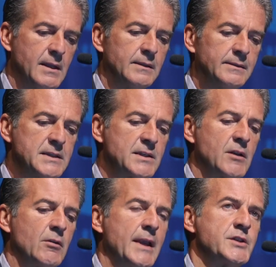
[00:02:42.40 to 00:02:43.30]

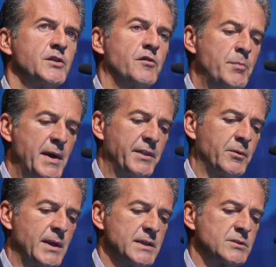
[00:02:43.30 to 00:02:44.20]
dysregulation of
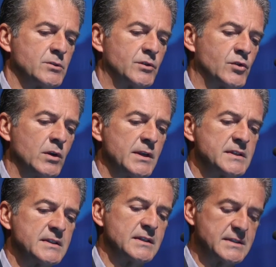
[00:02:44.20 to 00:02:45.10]
pathways controlling
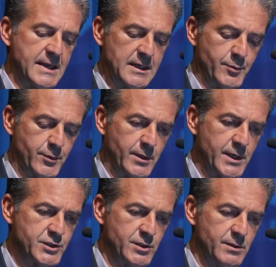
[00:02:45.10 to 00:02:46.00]
cell cycle
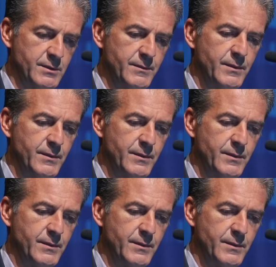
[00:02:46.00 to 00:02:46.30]
progression,